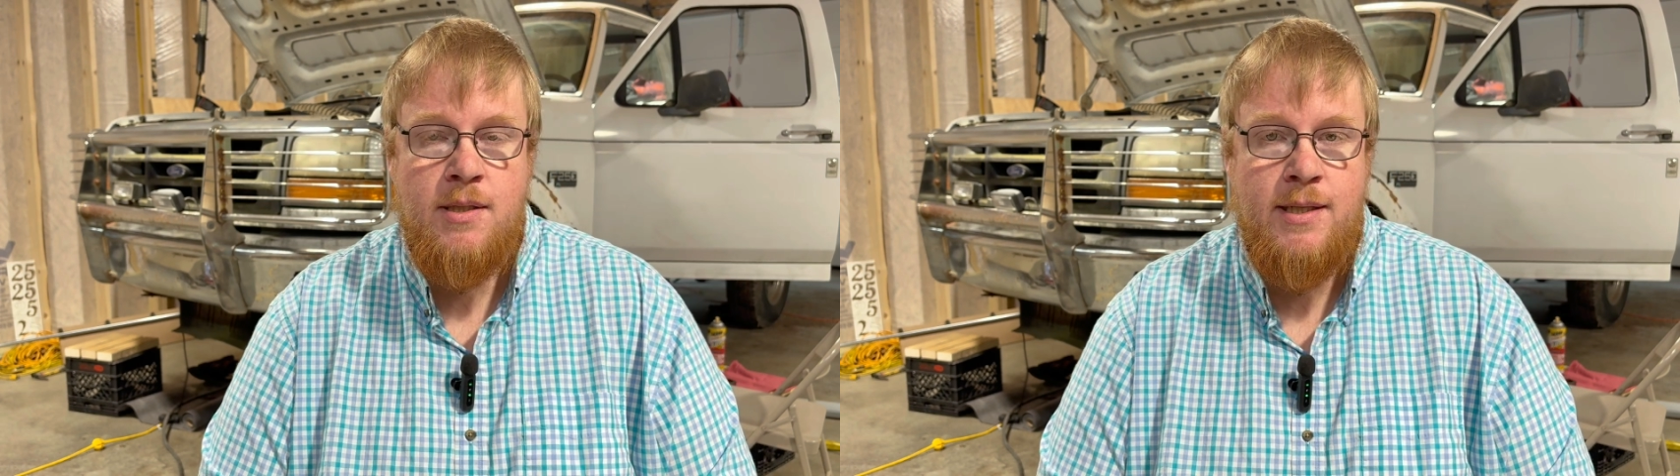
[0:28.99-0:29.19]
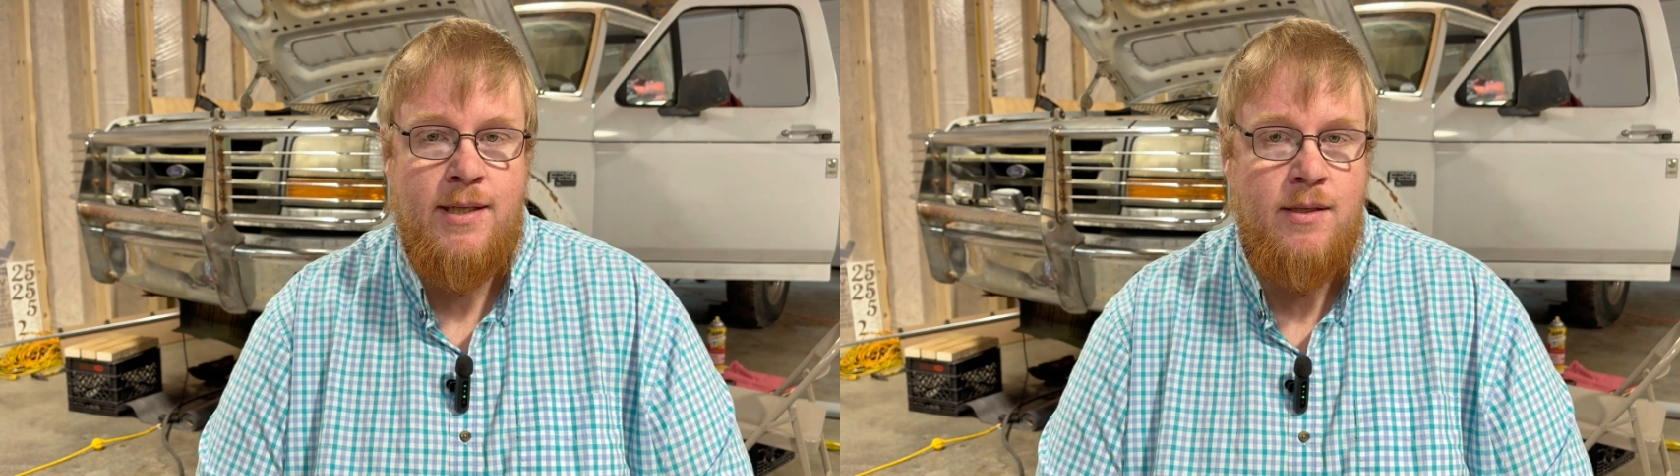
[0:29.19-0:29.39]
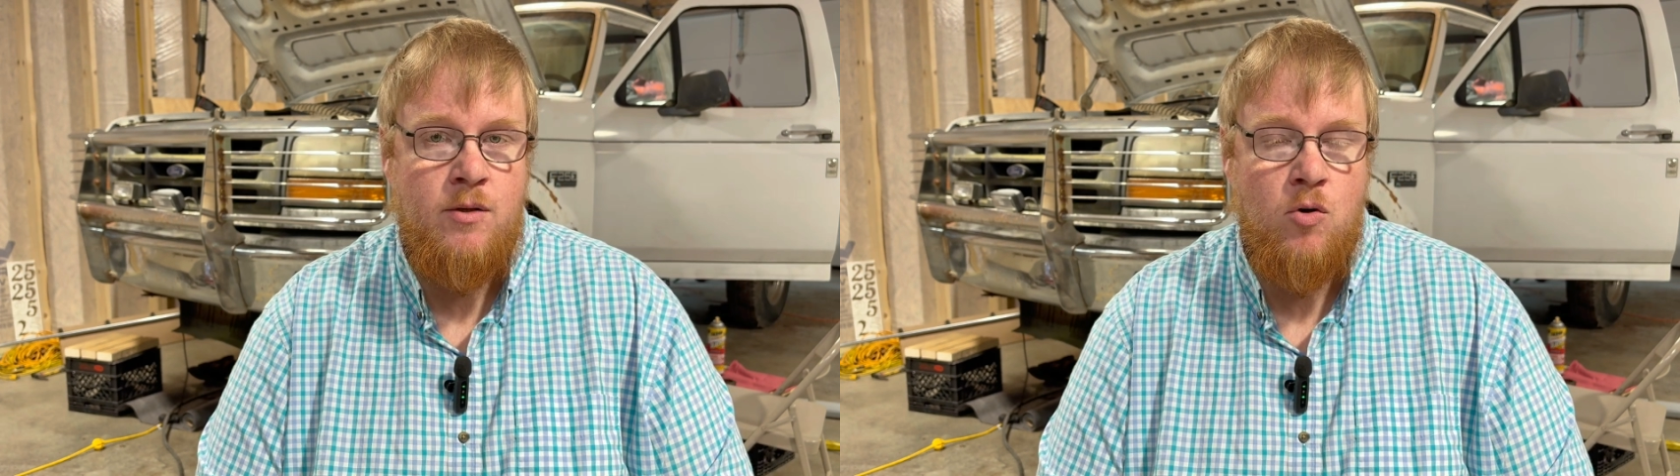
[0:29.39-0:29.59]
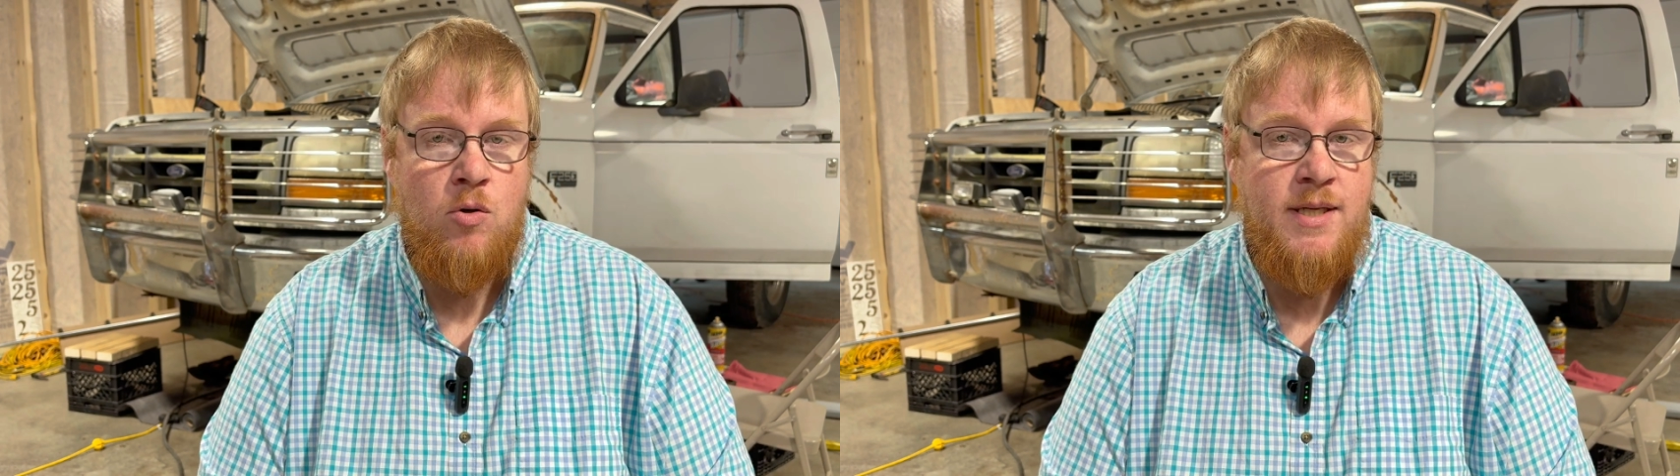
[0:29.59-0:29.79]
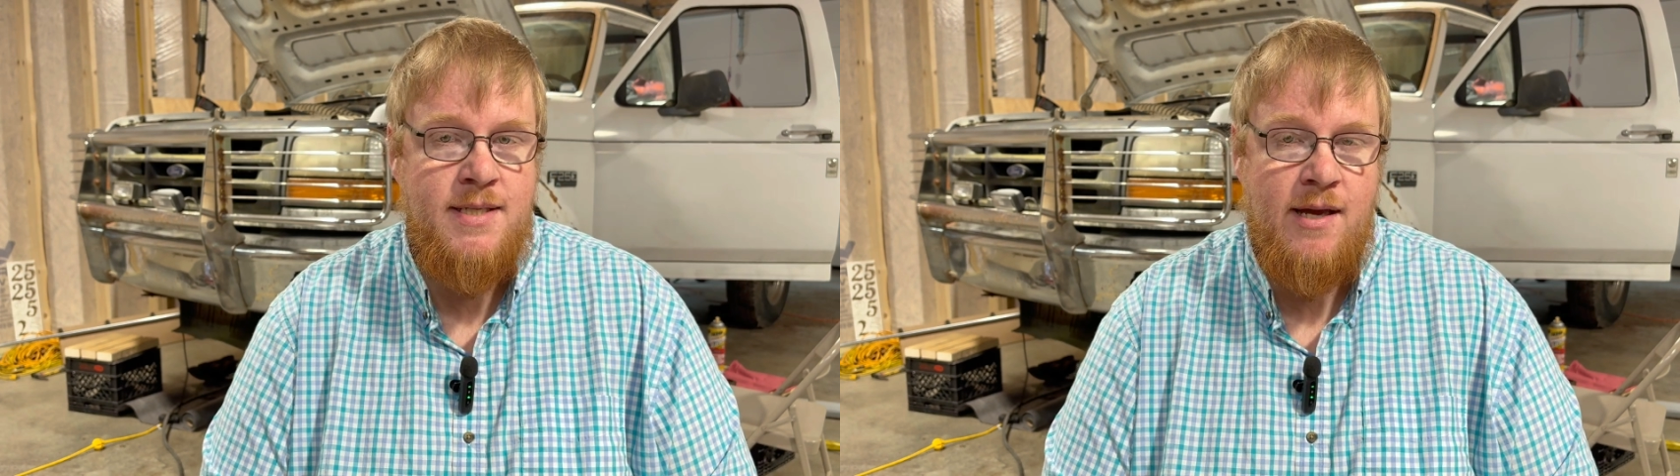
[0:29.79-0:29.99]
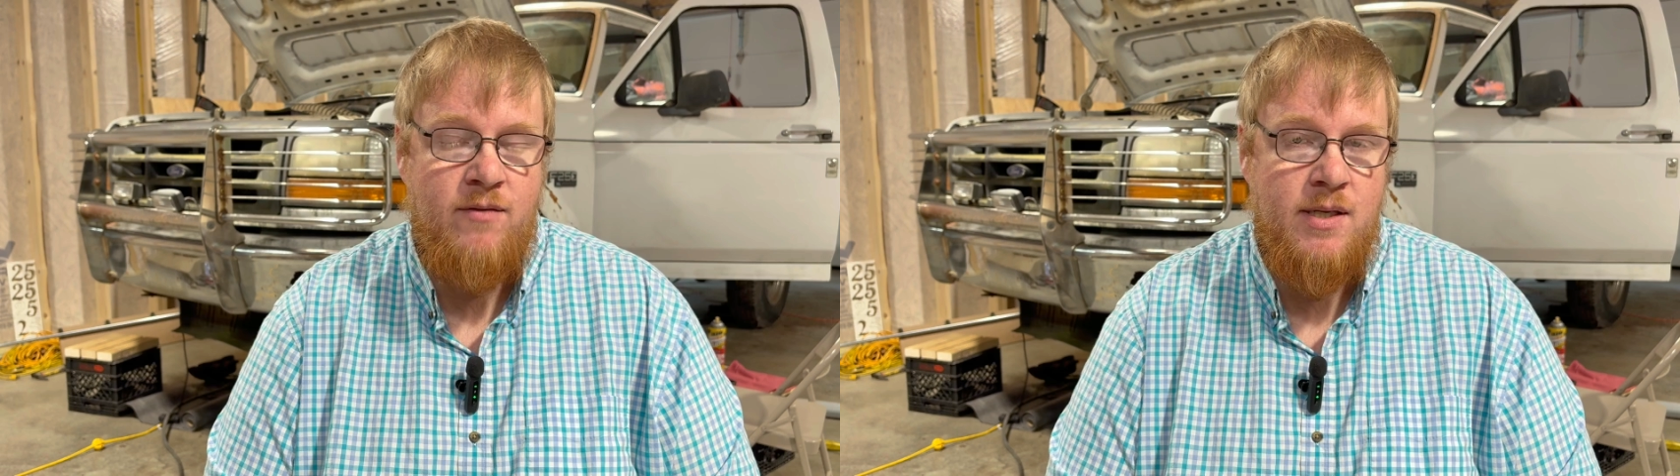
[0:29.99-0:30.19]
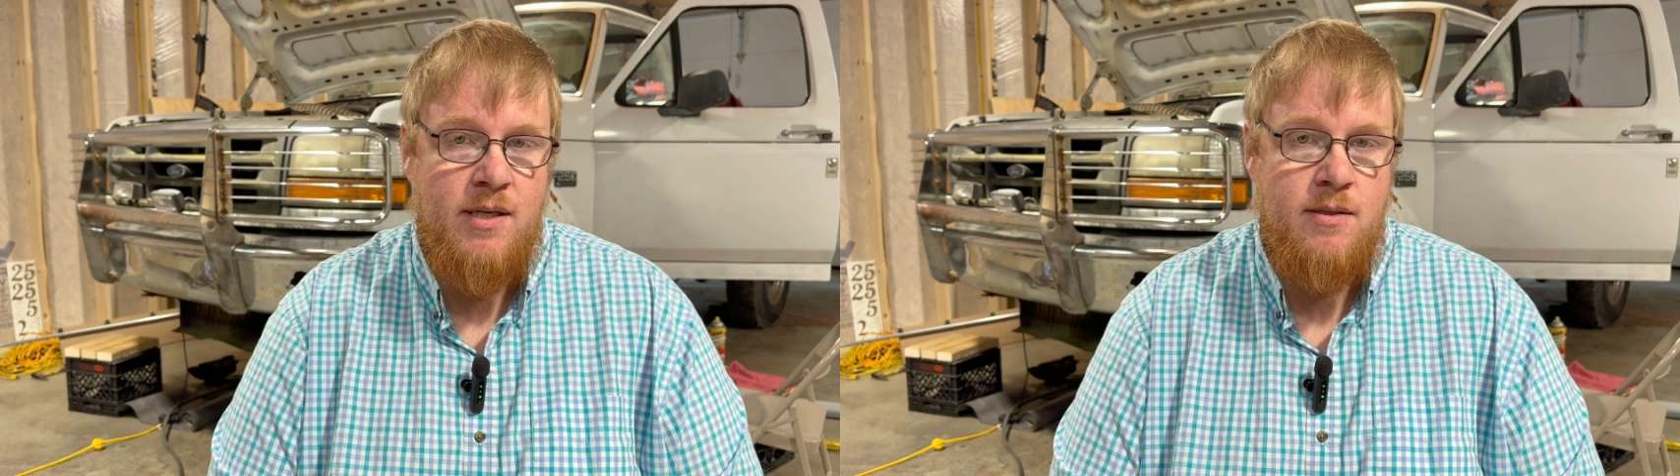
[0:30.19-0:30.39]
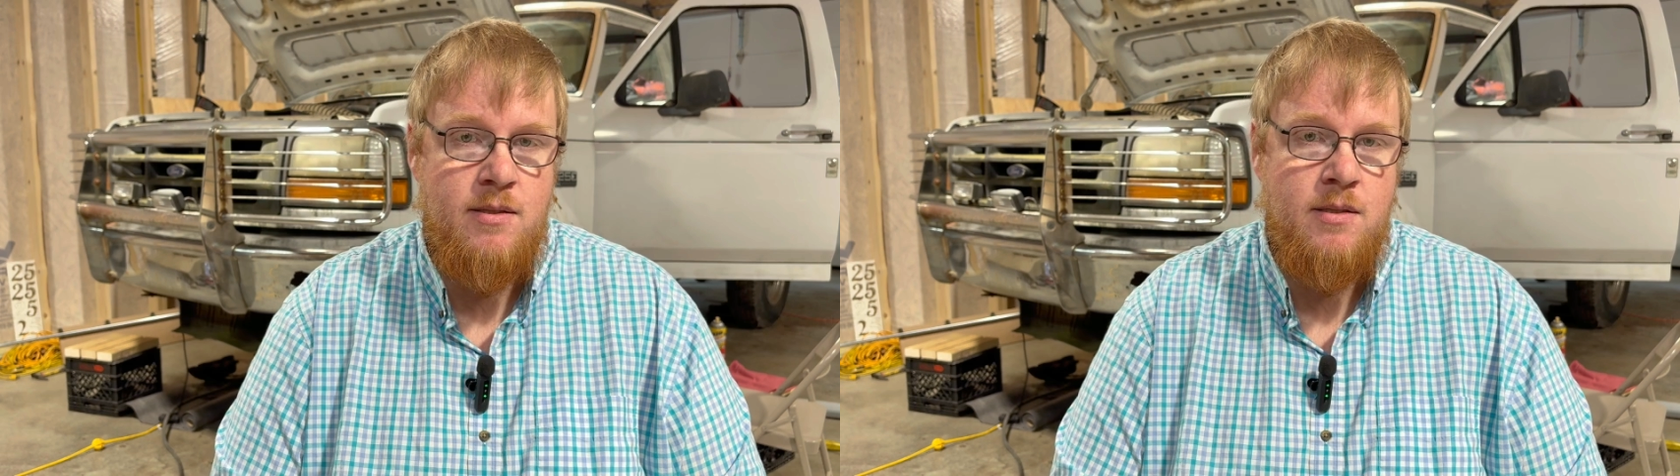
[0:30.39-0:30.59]
in the early
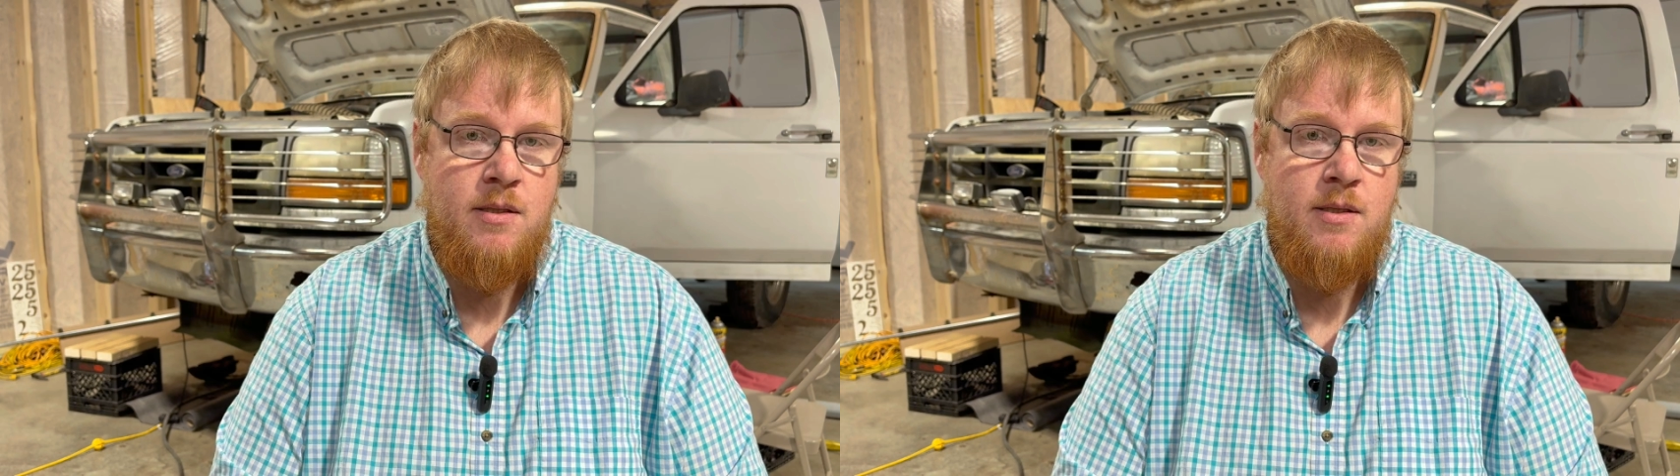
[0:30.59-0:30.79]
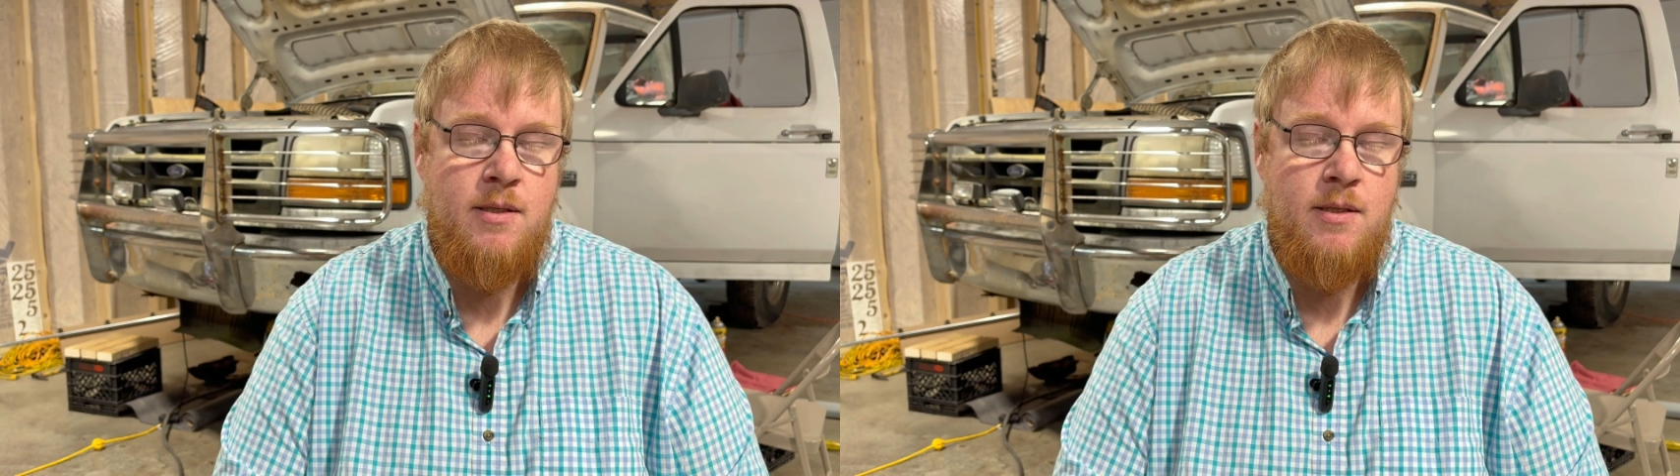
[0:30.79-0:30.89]
70s.